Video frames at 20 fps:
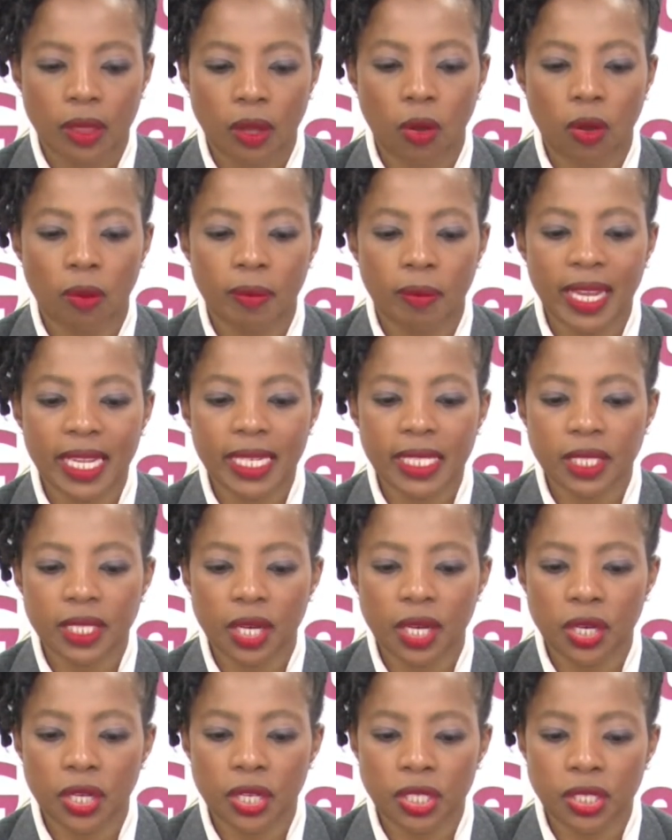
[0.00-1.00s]
The
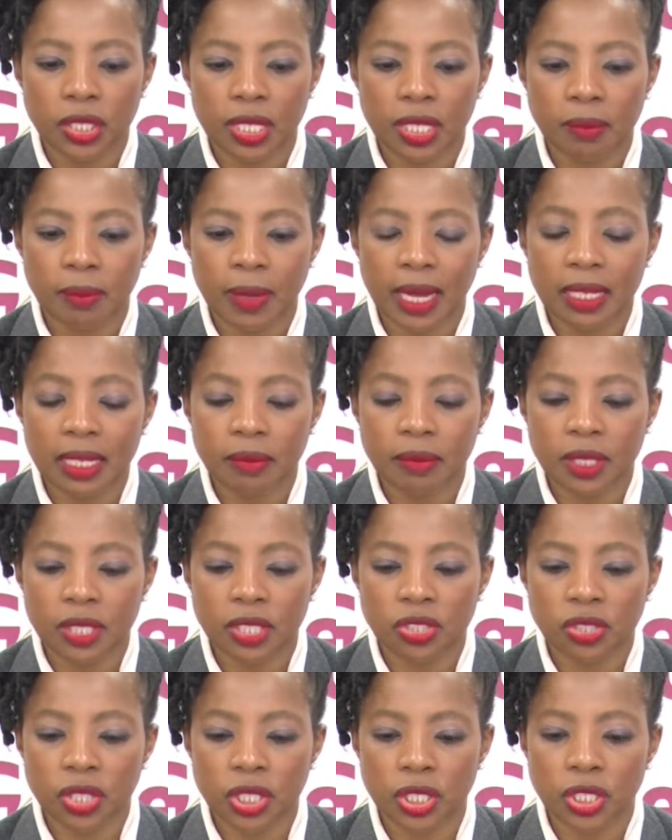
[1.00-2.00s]
complainant alleged that
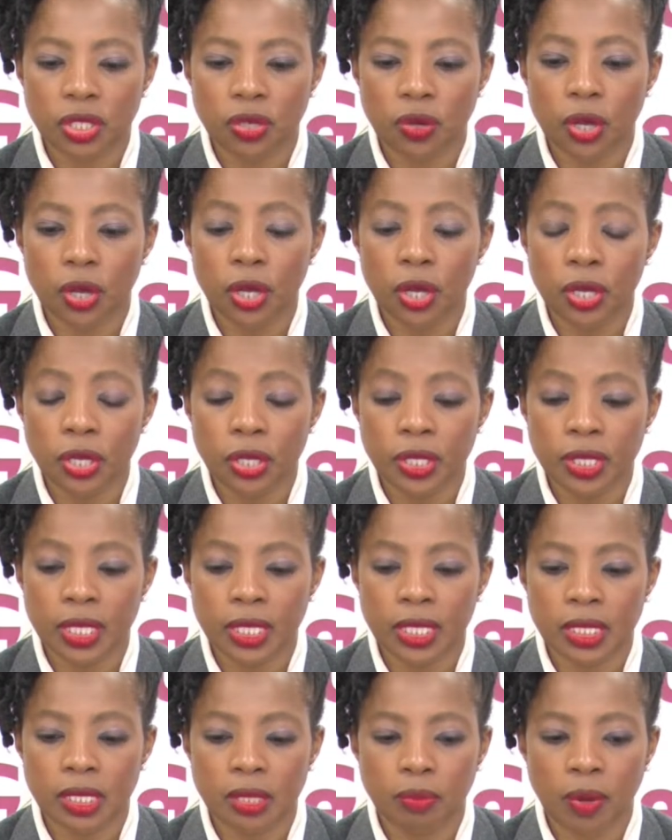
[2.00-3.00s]
maladministration occurred
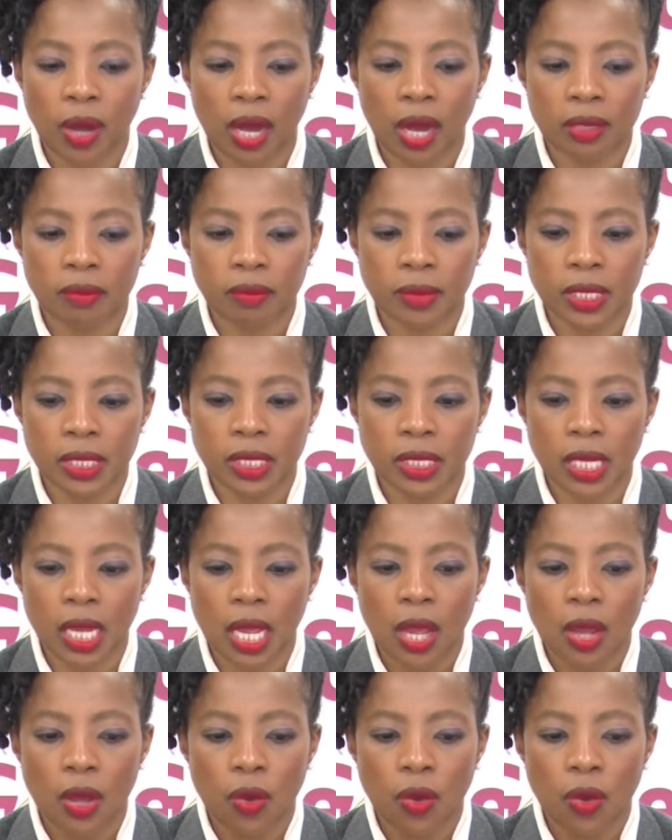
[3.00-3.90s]
at the department,